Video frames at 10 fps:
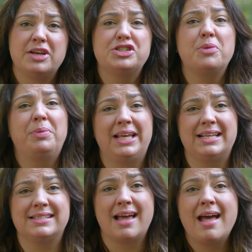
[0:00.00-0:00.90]
So
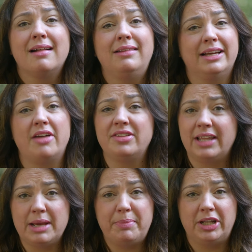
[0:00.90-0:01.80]
please, click on the
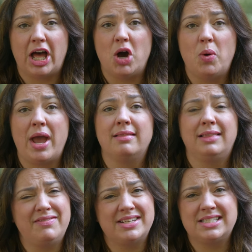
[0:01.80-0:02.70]
link below and
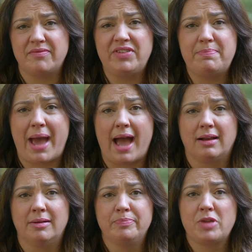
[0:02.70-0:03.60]
leave us some feedback.
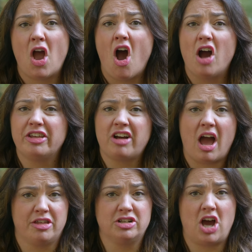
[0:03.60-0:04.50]
Are there
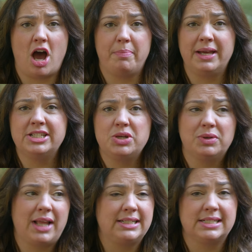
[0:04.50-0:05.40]
other topics you
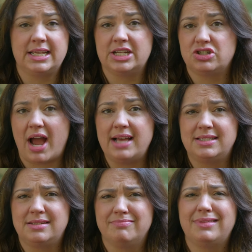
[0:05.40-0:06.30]
would like to see
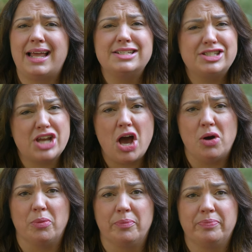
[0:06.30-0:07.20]
addressed? Let us
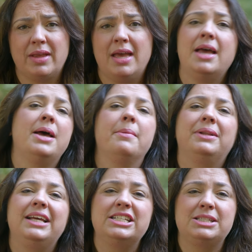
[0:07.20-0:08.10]
know.
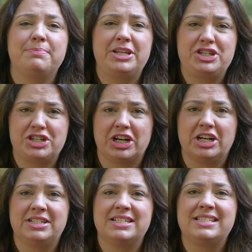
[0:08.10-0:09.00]
Please be
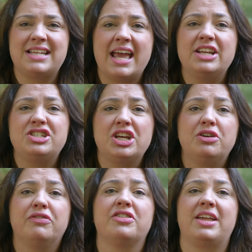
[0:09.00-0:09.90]
sure to stay
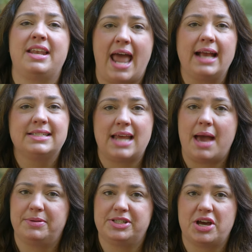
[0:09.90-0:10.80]
tuned for the next
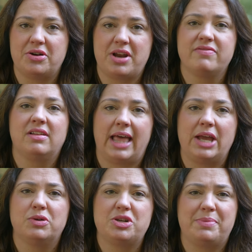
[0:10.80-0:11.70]
episode of The Language